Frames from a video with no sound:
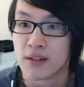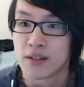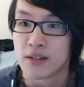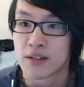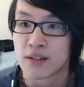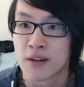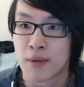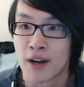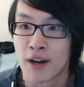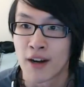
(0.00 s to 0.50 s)

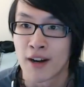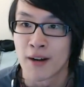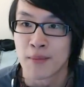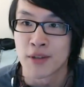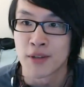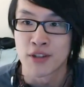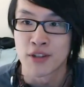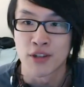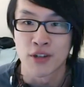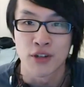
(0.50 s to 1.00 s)
So
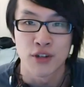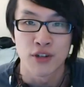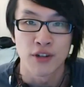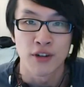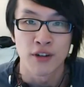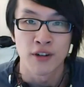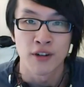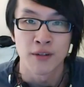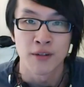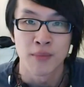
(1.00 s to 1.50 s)
Mohammed's just
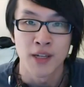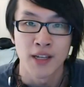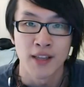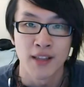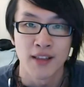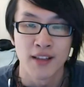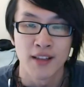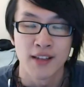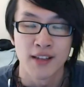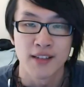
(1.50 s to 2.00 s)
shown
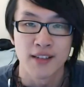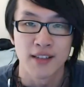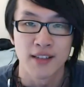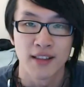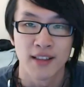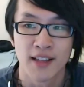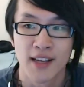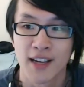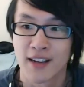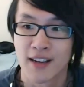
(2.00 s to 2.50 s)
me this
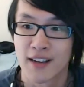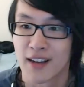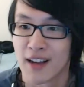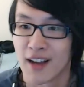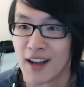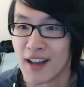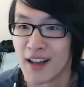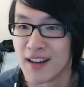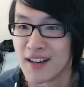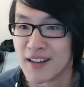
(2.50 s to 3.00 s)
link,
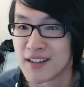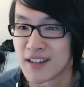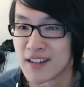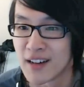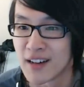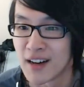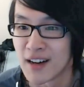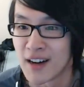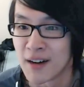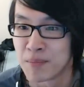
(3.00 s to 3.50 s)
and
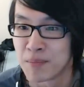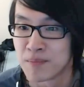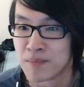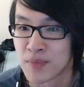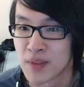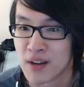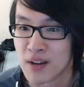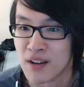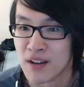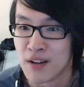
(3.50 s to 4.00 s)
uh,
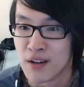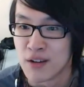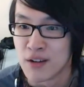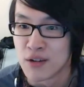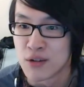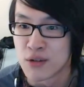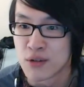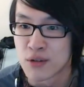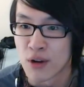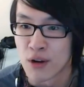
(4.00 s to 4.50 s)

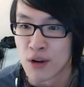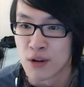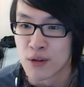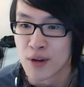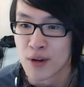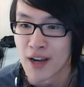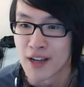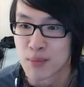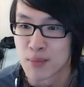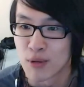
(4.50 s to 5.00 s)

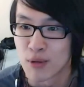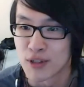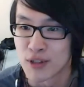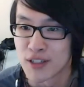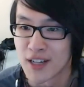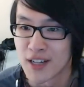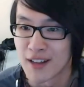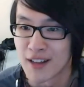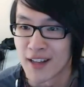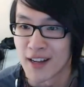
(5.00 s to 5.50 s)
So has
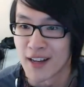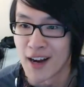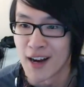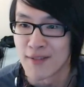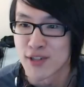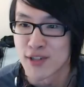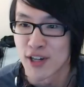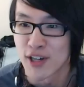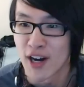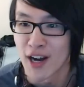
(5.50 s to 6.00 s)
pointed out that
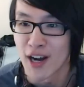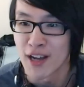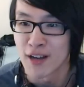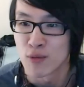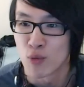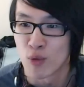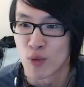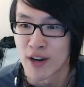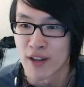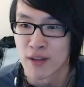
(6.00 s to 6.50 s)
I've
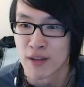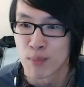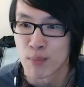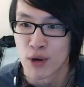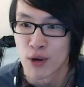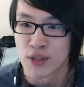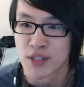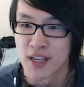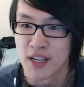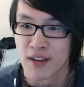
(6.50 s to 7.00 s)
tried one of the
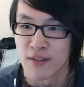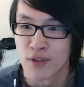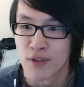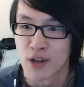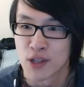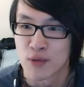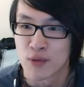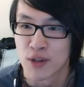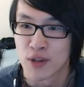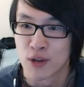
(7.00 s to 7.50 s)
Bose
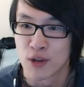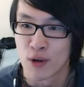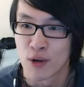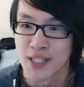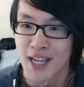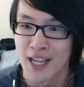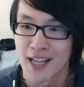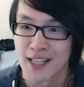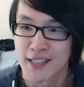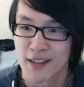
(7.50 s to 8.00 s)
earphones with the
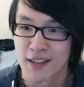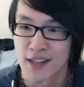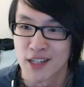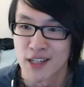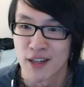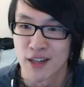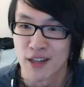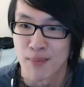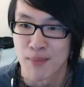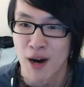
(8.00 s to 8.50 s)
noise
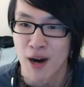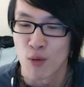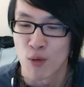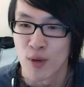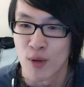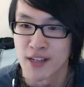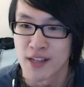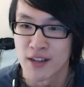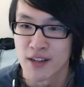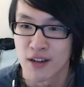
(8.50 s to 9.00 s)
cancellation
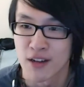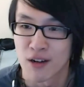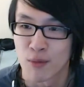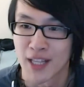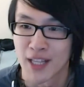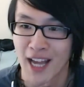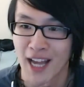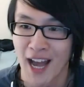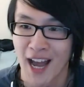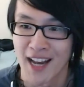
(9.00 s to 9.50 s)
about weeks ago
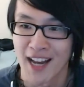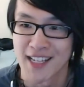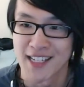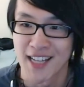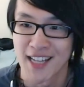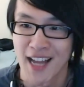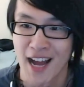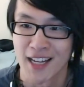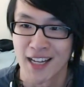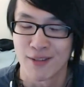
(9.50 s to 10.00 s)
when they had a
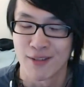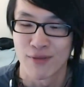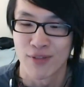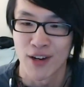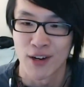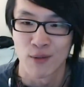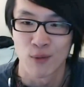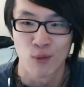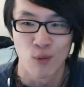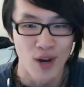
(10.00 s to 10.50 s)
stand in
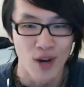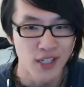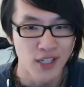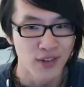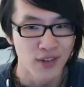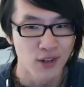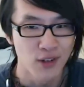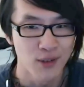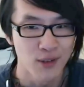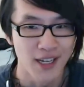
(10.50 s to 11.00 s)
front of
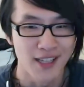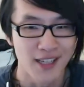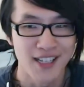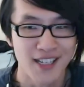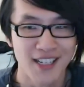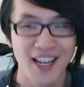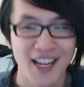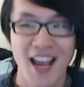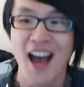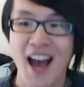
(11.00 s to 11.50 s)
Westfield in
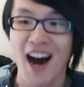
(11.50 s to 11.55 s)
Sydney.